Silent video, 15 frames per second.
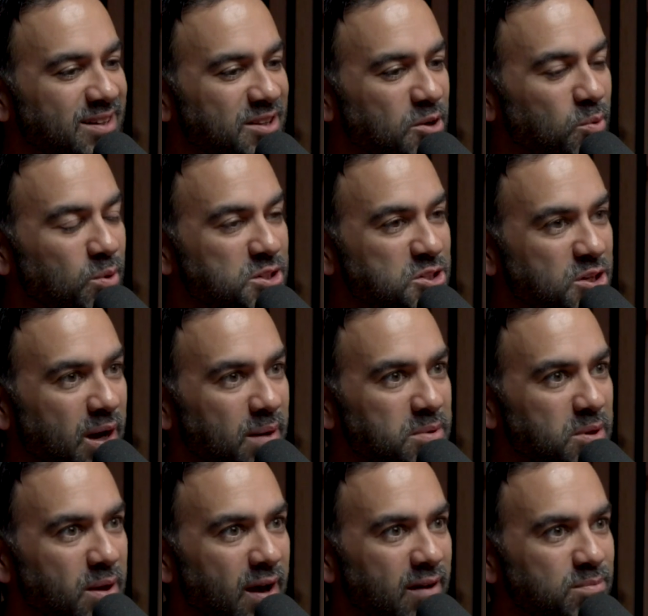you know, what job
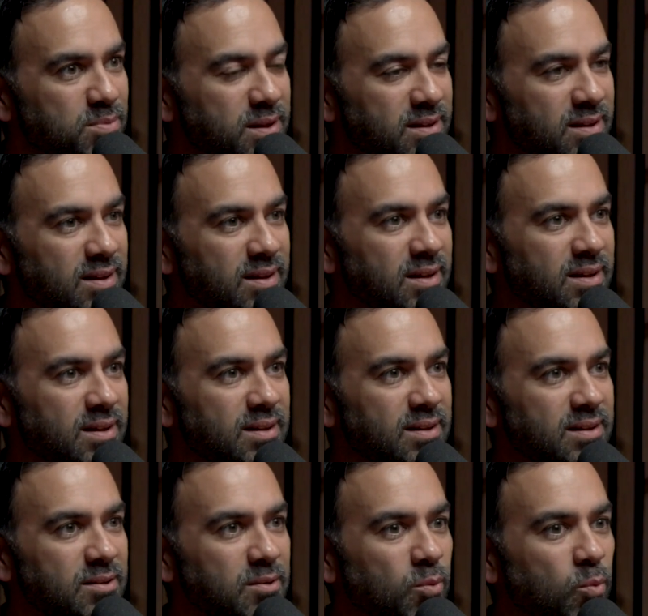you have, but
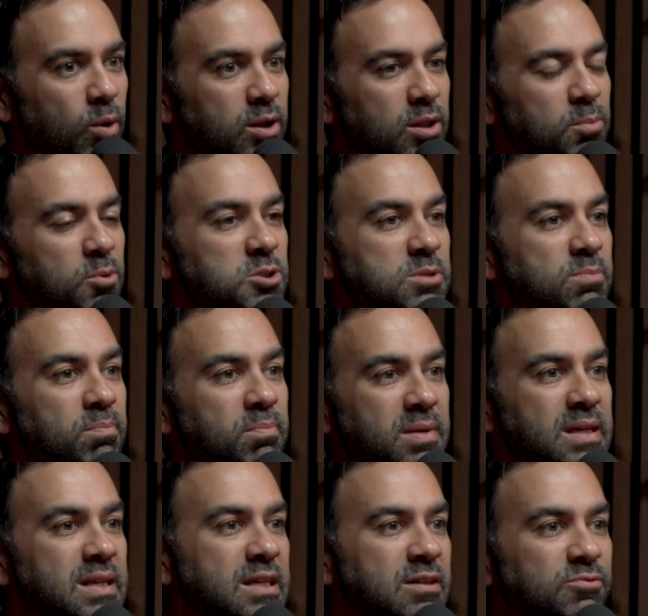one of the most
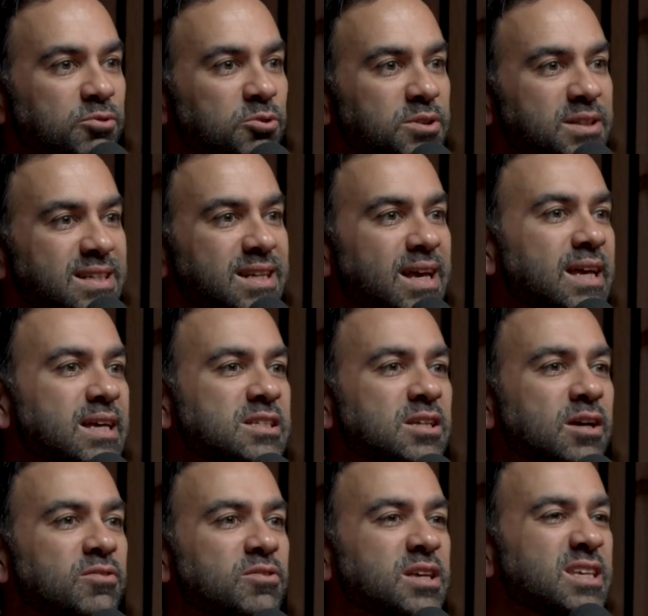meaningful days
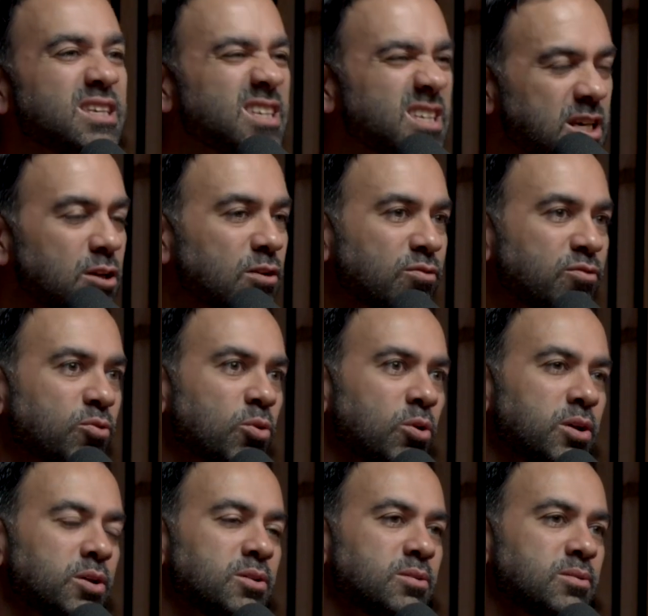of the year for
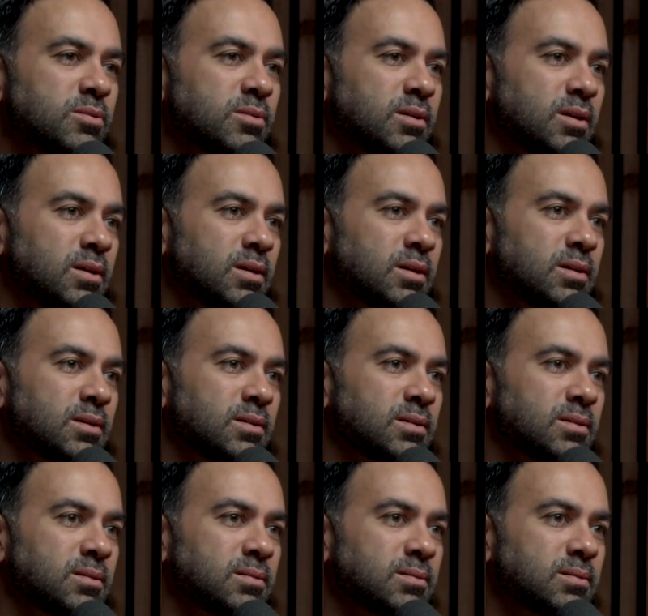you.
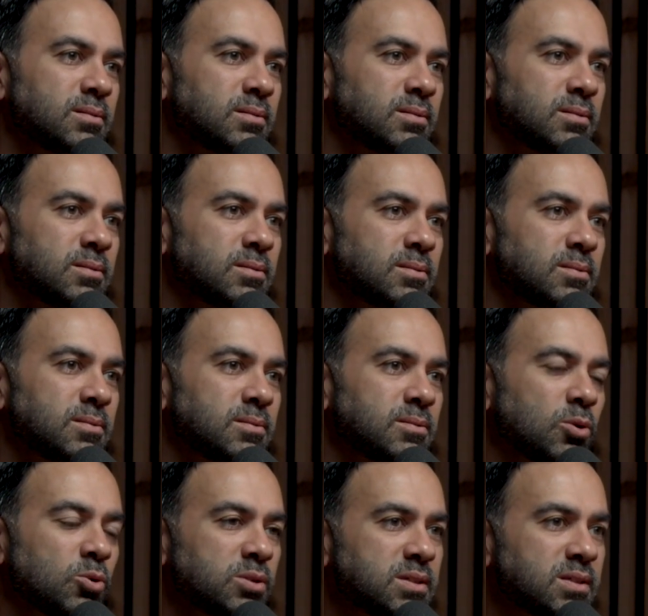Mm.
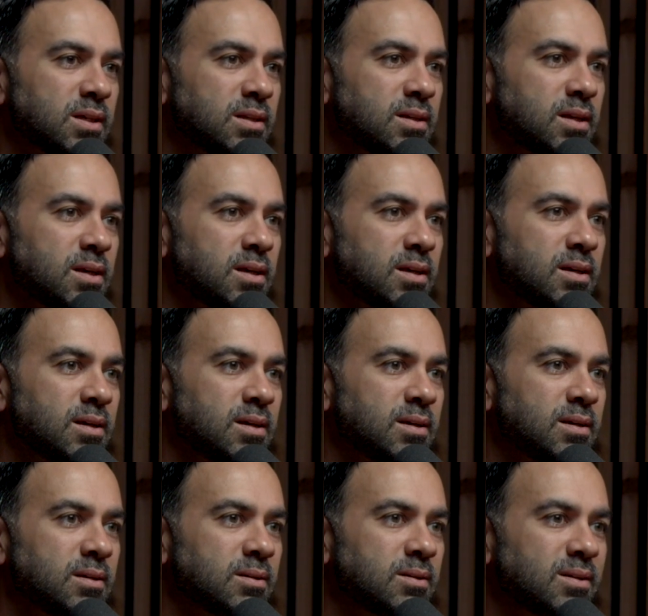Holy Sunday,
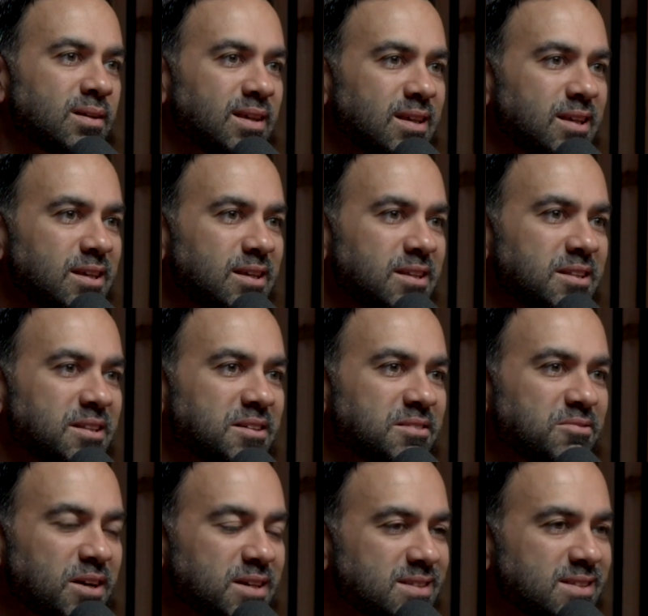mm. Eid,
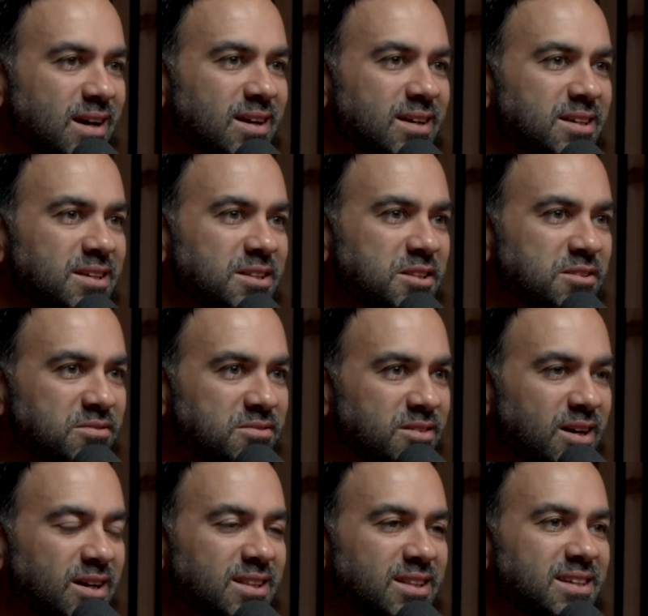Vaisakhi,
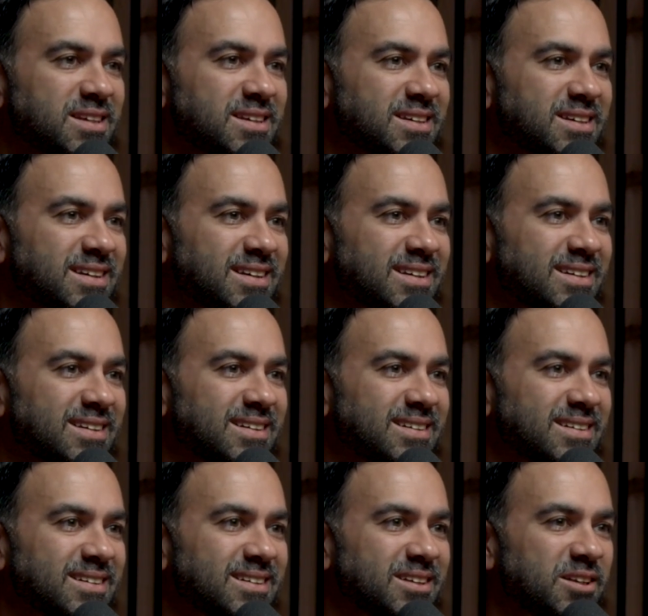Diwali,
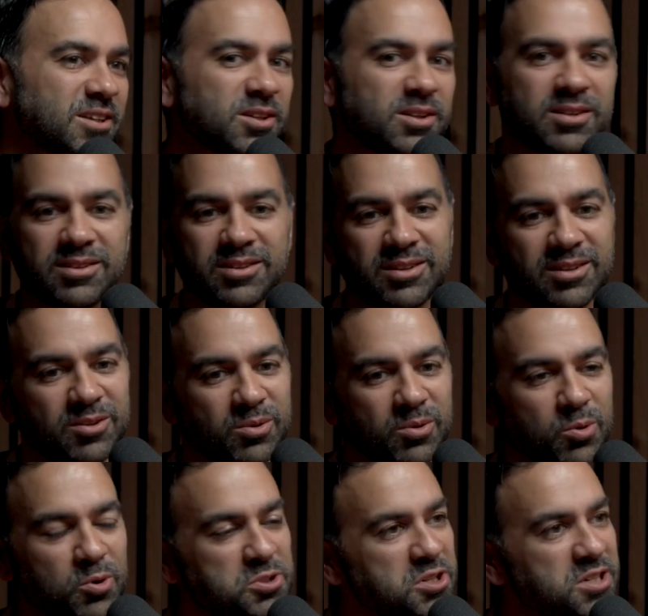mm.
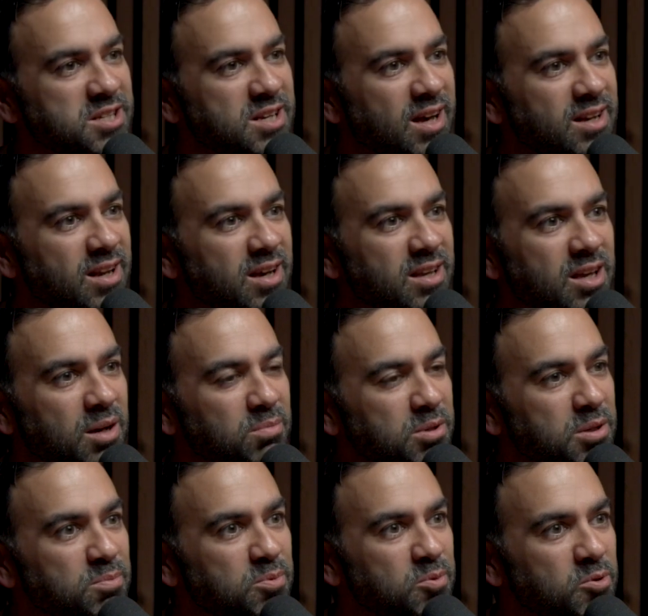Rosh Hashanah, Yom
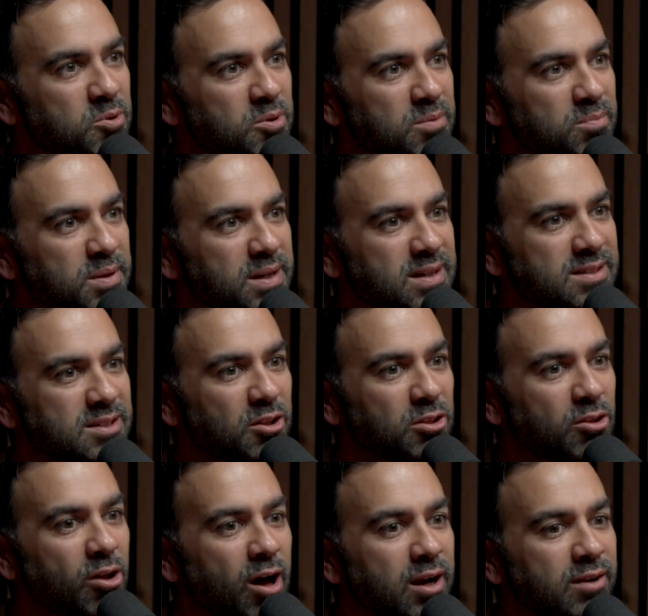Kippur, because a
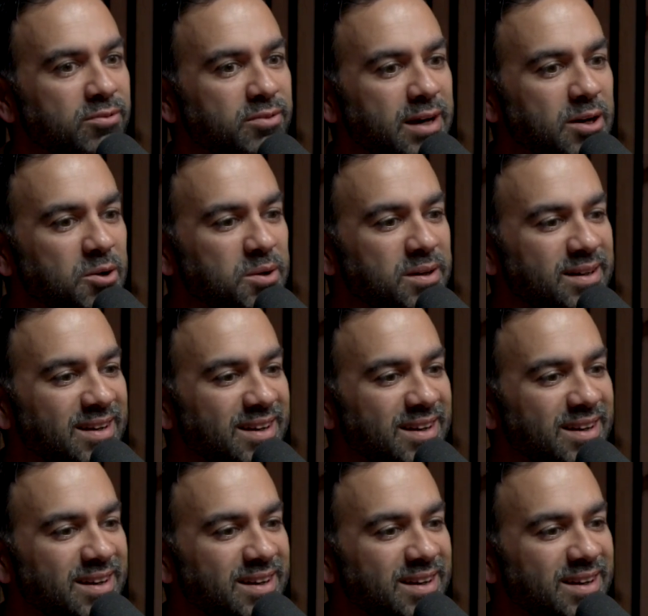lot of our,